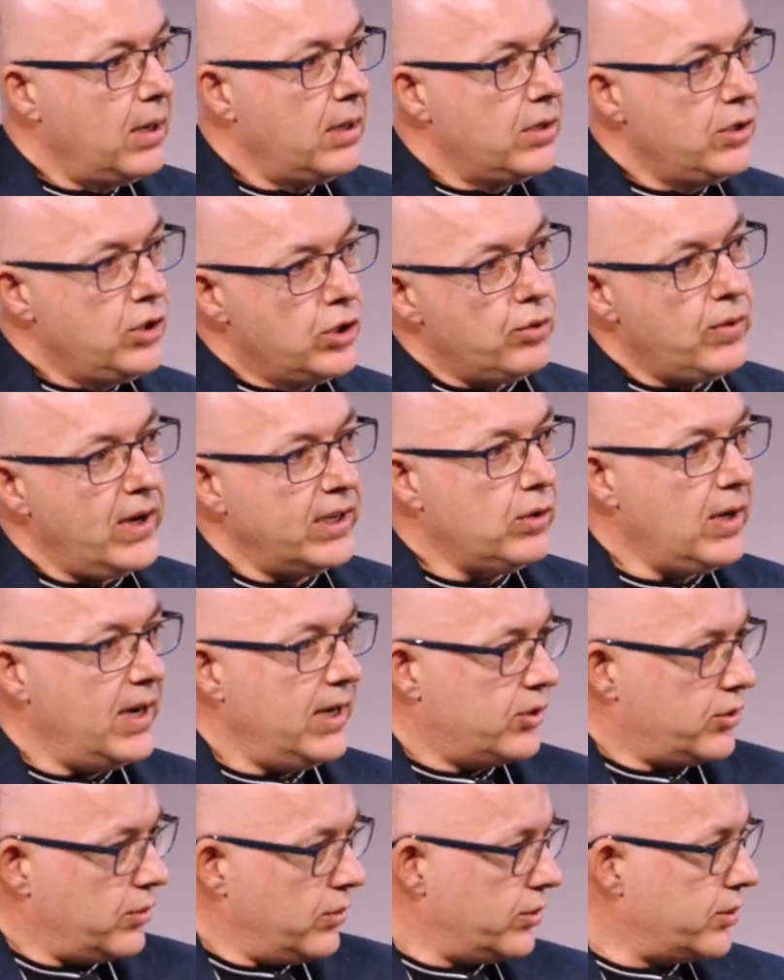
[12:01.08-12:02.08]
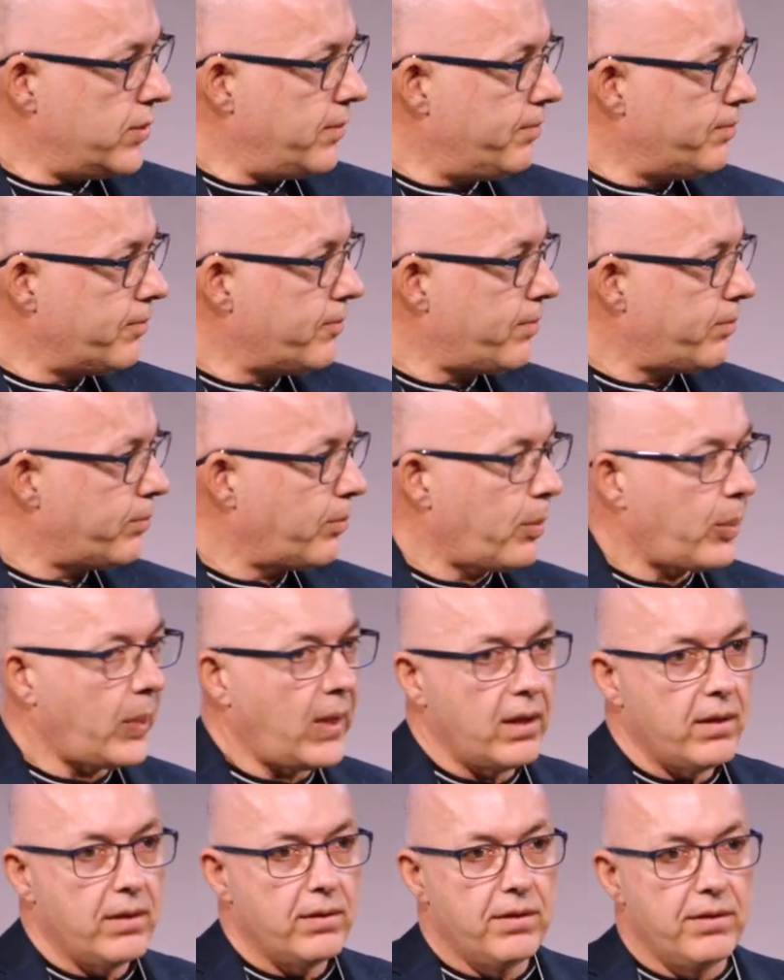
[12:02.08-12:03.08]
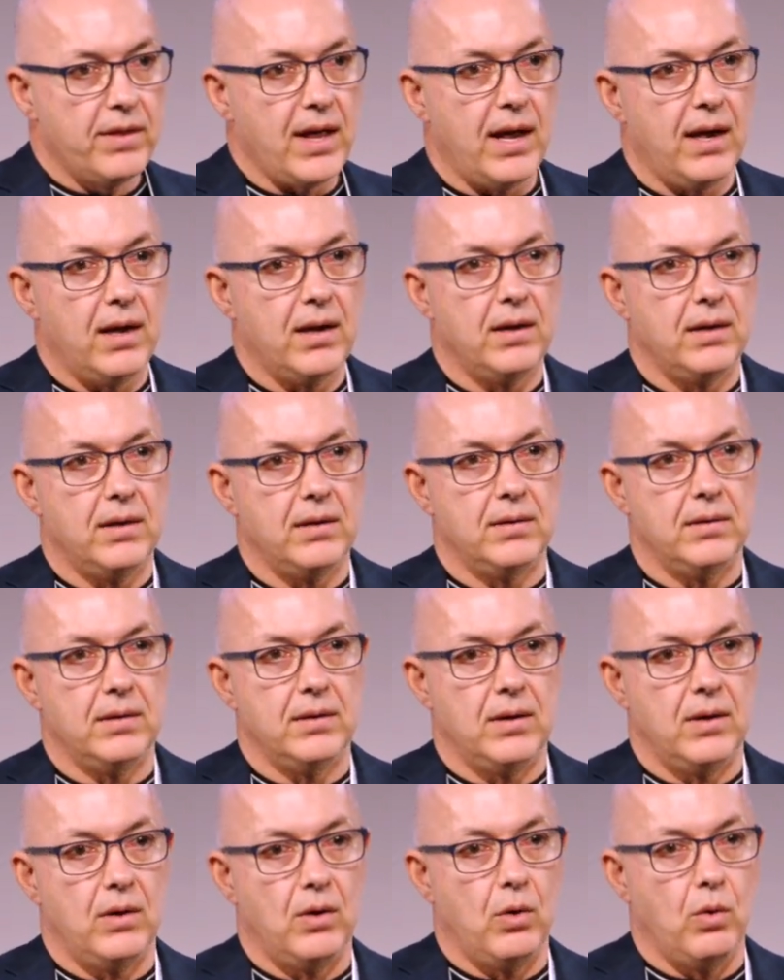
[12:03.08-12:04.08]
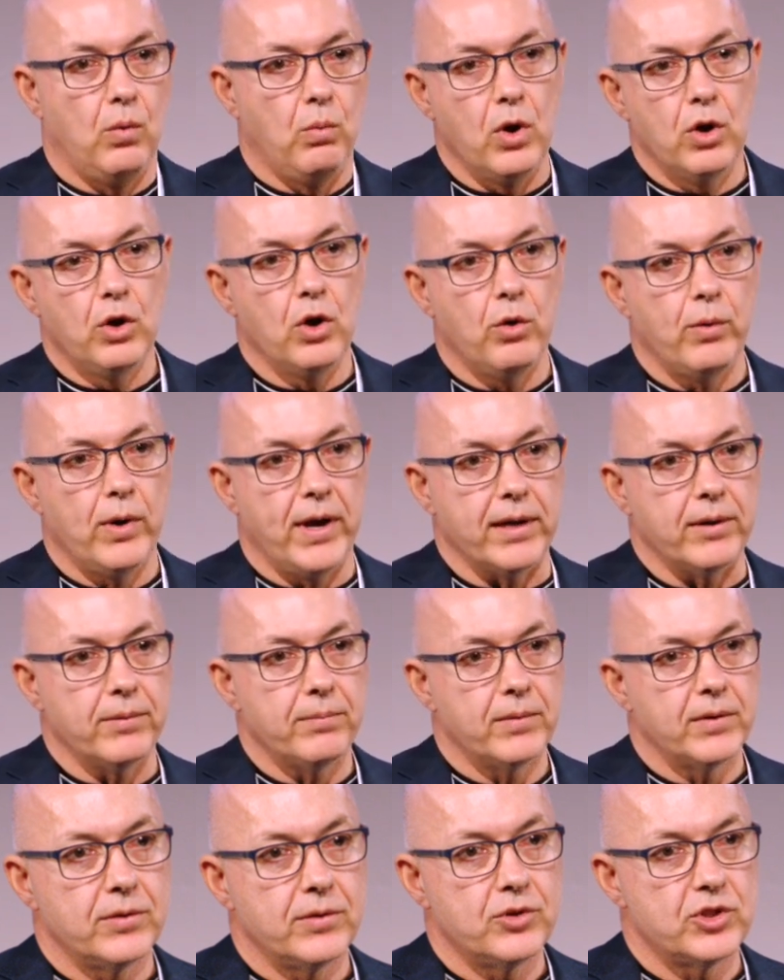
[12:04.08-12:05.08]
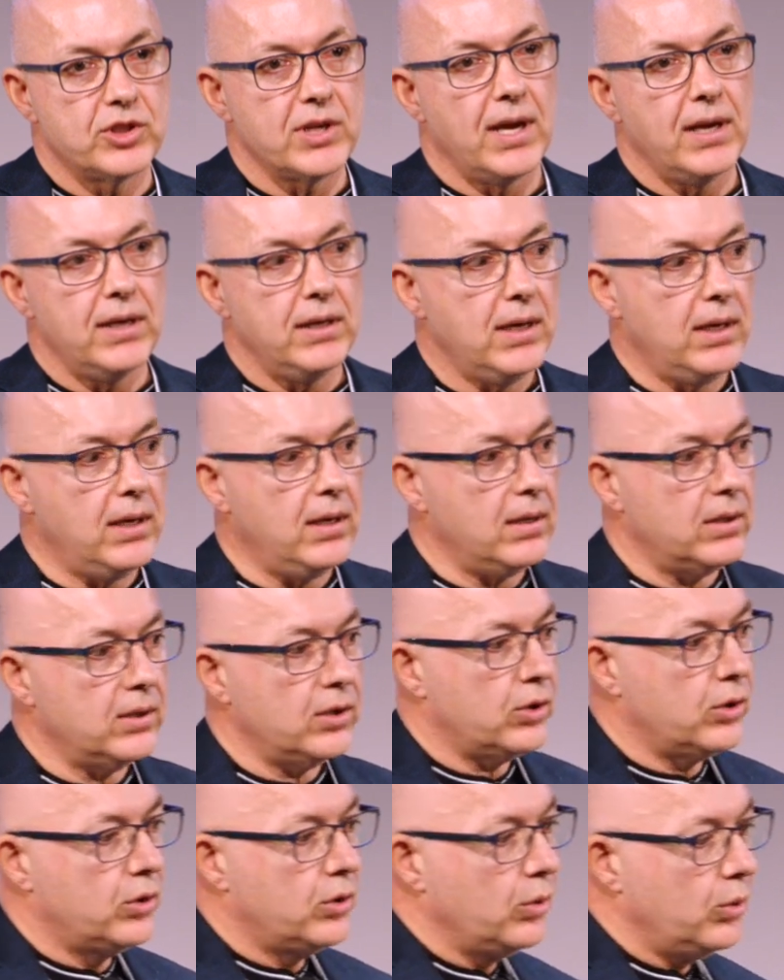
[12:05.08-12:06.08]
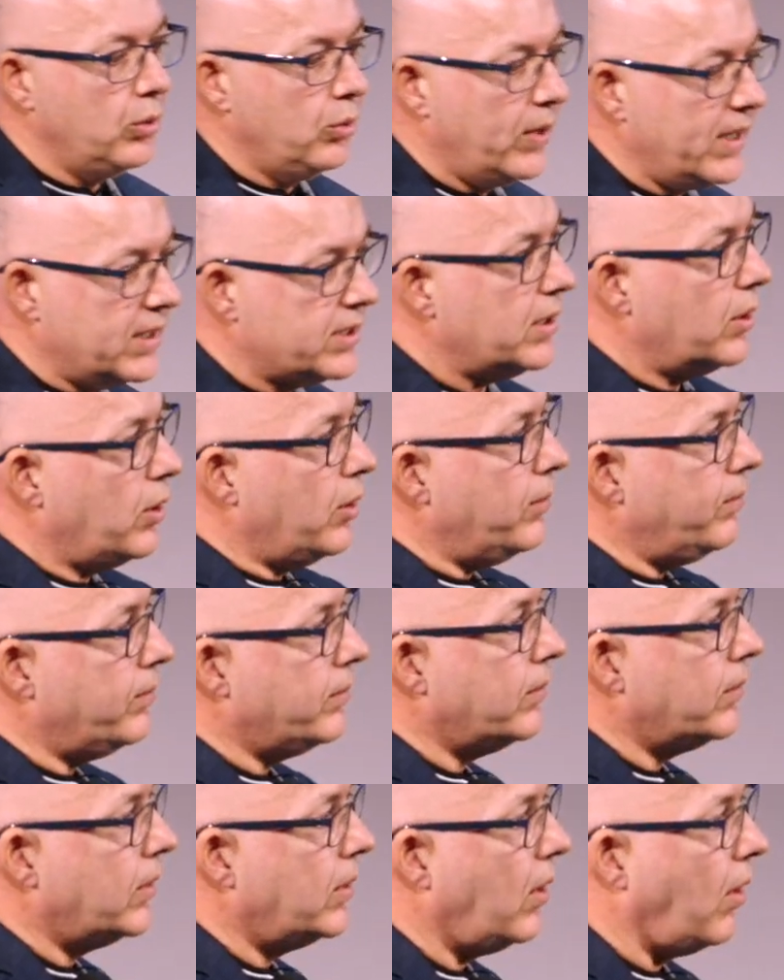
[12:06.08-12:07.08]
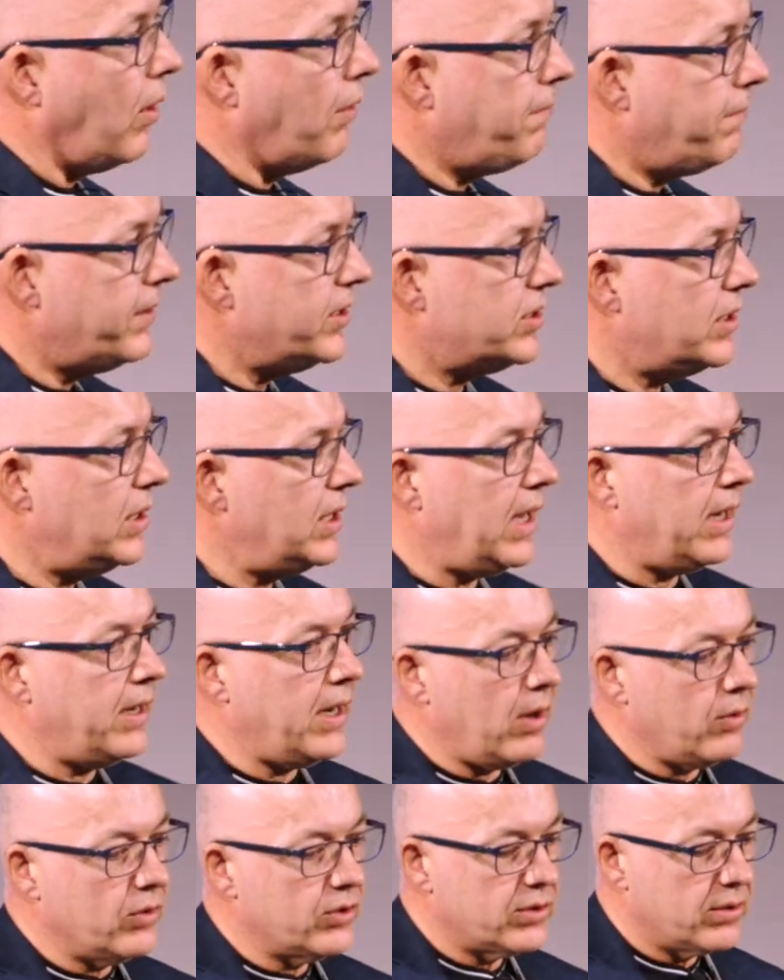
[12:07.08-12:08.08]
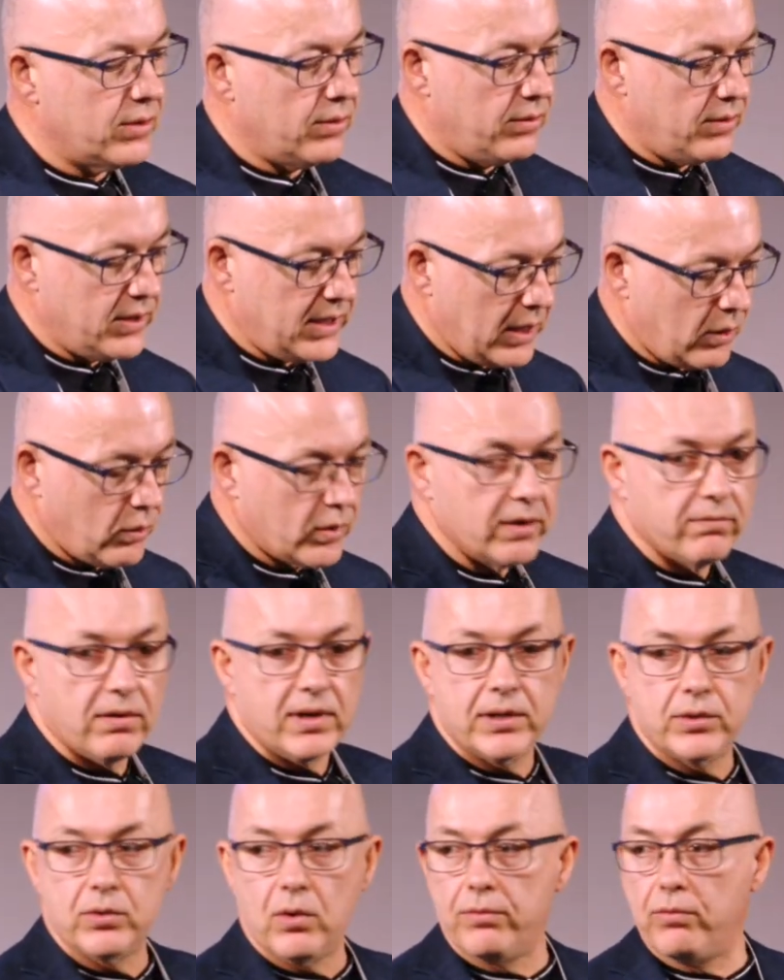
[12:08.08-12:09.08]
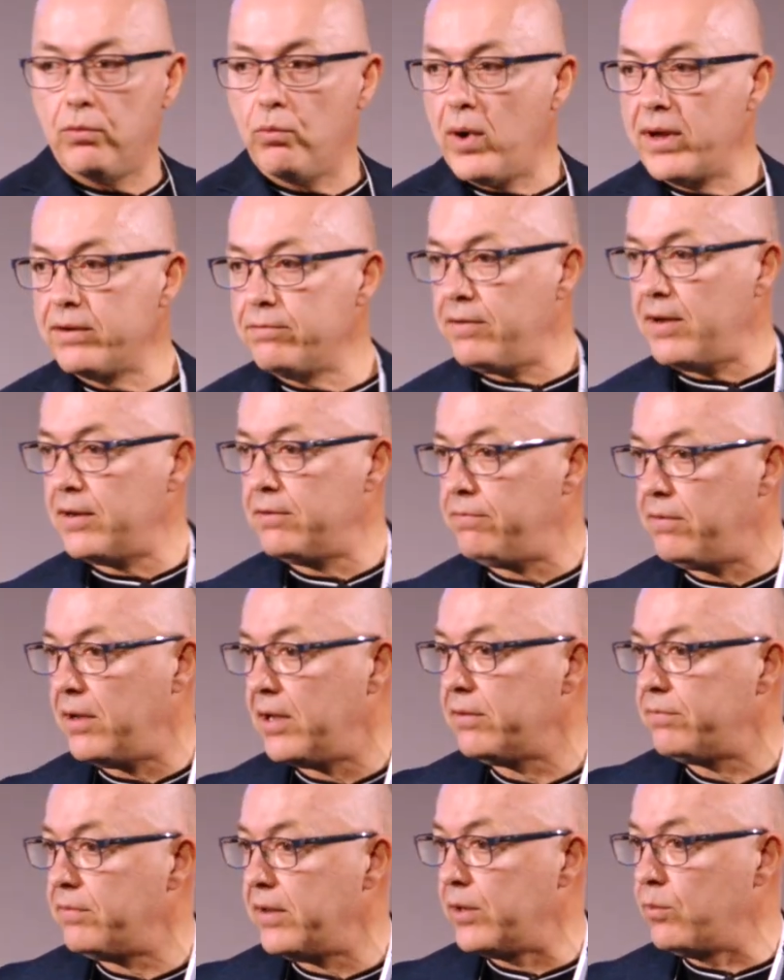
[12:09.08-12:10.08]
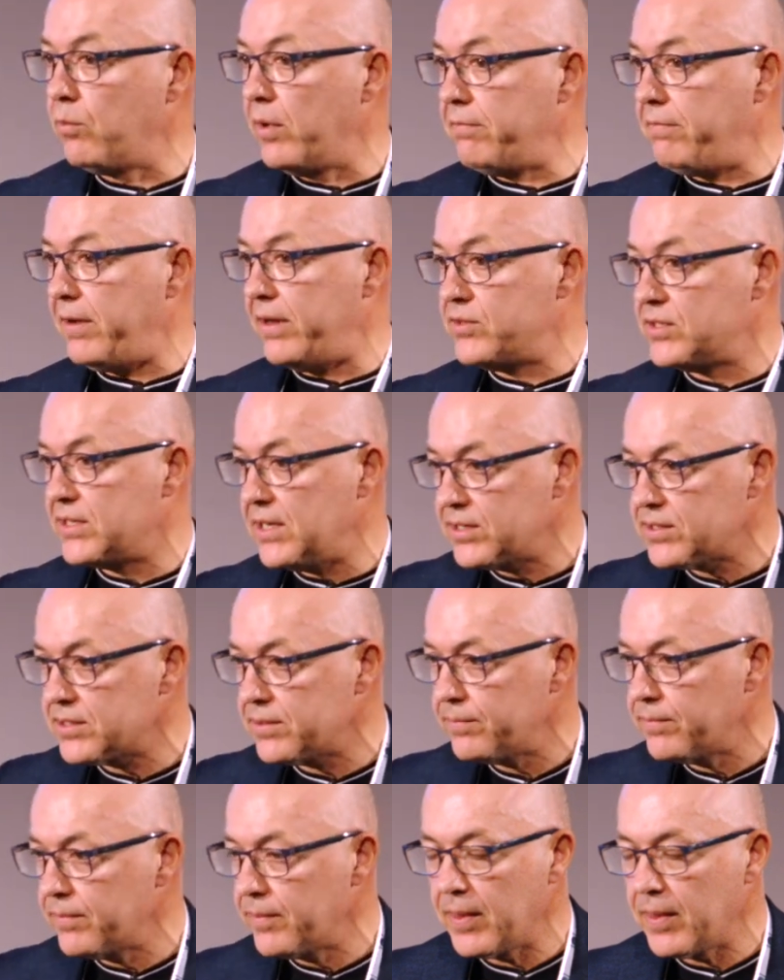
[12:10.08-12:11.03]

New regulations. That won't go away. China, 2 weeks ago, officially announced the equivalent of 155 and 156.